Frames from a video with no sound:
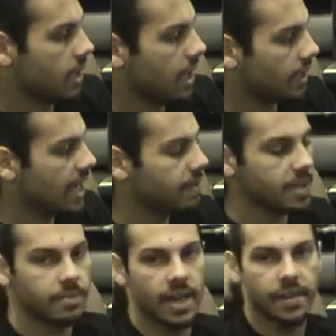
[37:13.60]
Now keeping
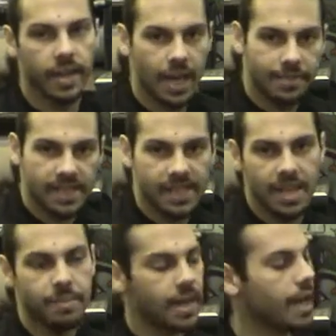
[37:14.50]
in mind that I'm
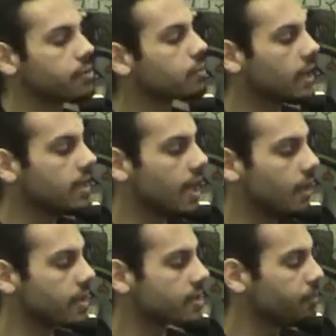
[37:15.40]
inside my house right
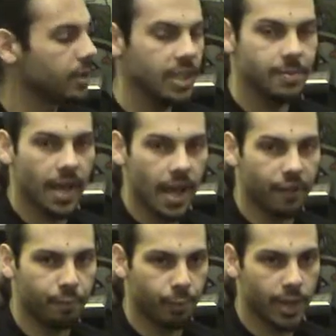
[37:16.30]
now that's completely made out
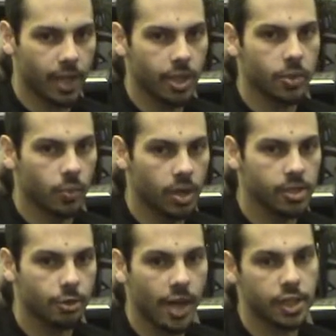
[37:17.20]
of brick, and the
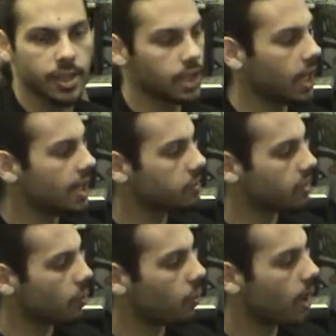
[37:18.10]
walls are actually lined with
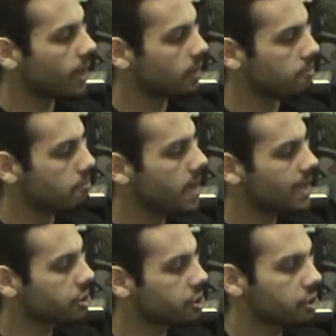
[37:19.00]
a wire
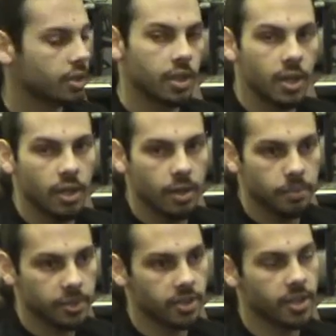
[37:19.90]
mesh
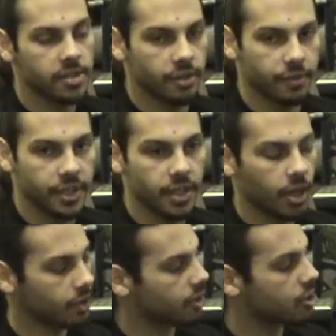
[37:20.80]
because of
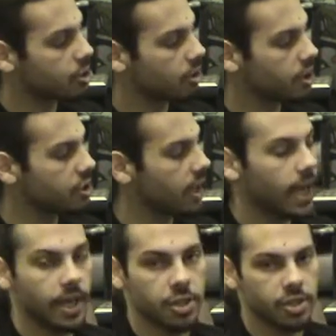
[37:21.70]
the construction
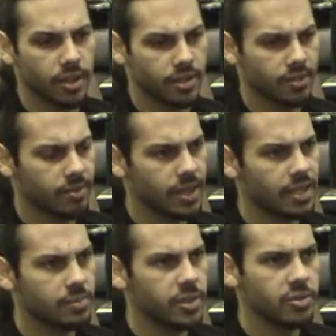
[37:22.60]
age.
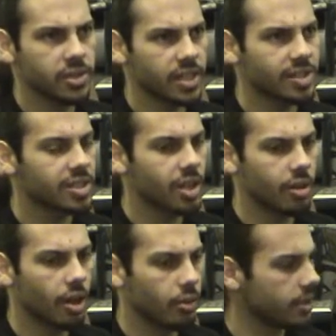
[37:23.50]
We use like
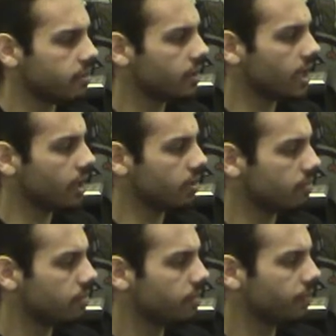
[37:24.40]
stucco
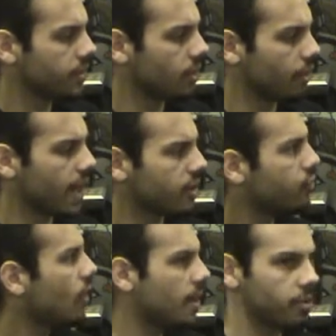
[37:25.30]
and all that
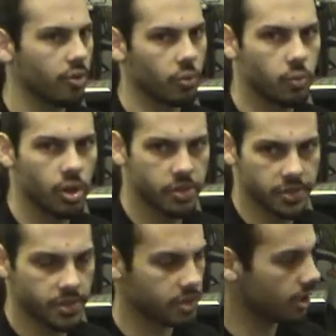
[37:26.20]
crap on the walls
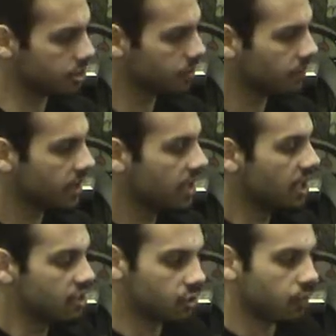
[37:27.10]
and such.
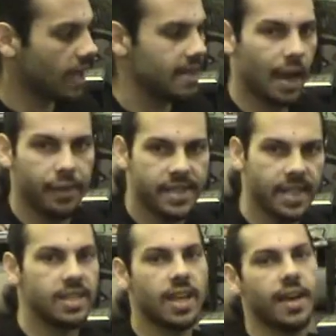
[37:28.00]
So right now this
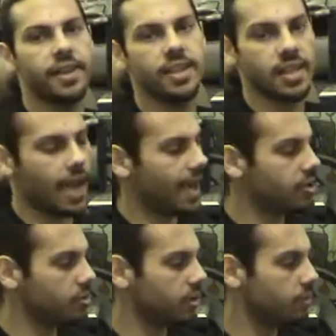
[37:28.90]
antenna is
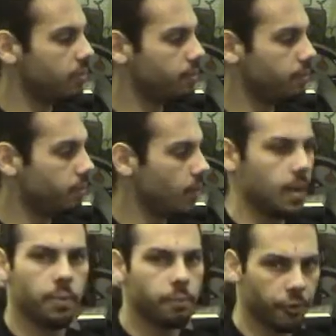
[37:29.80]
actually
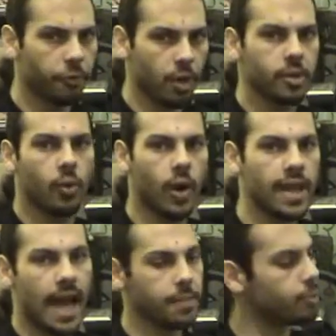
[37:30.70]
performing
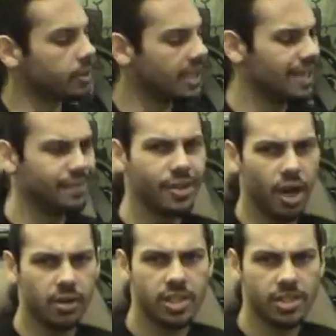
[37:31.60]
quite admirably, even
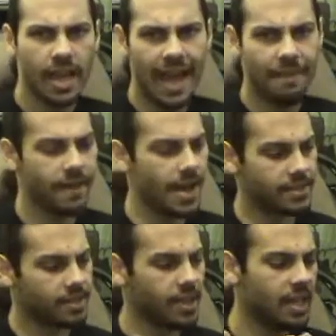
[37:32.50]
though it's just
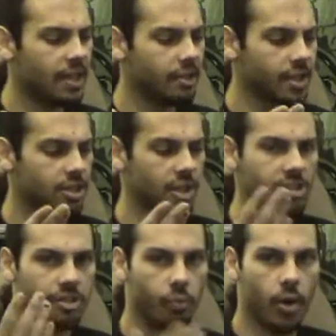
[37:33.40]
half-assed. It's
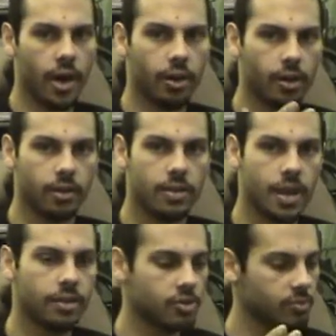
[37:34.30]
just some wire, a
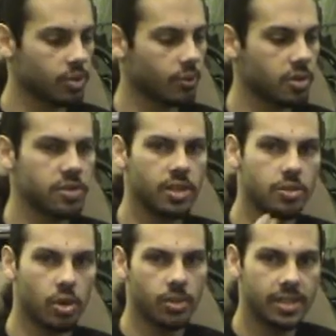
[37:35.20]
connector, some screws,
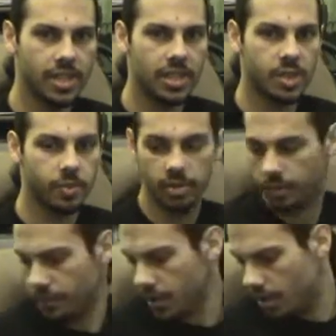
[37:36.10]
an old CD
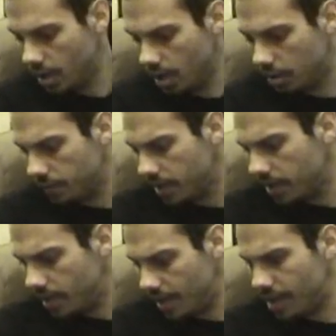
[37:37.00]
spindle. Oh,
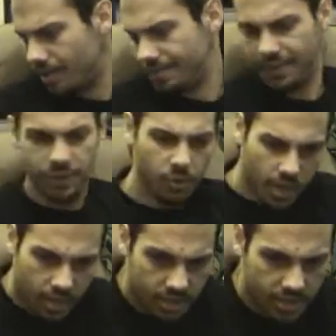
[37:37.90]
and if you
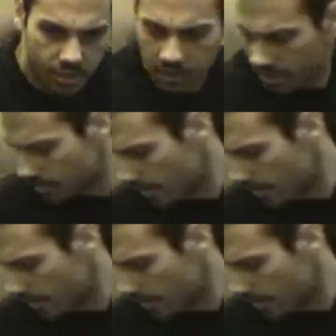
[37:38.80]
wanted to see what this